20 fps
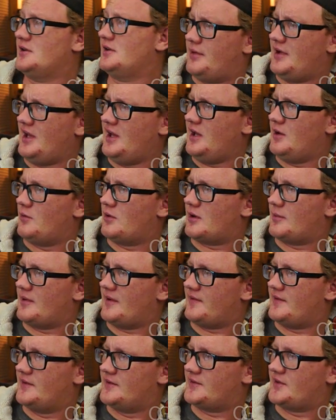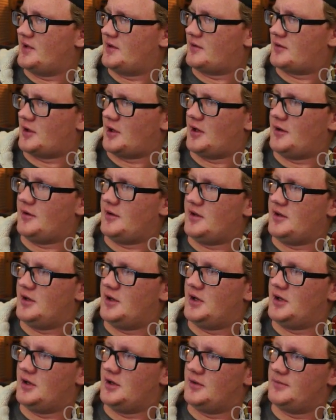But hey, what about this other
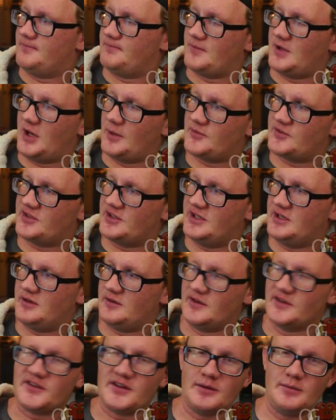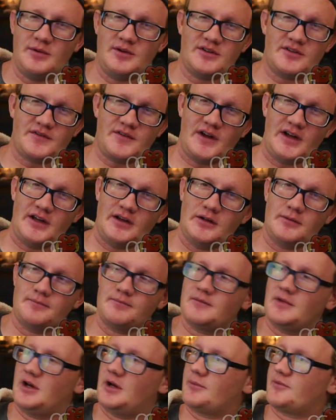option here, this image file
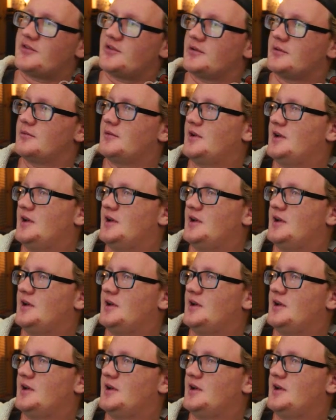option?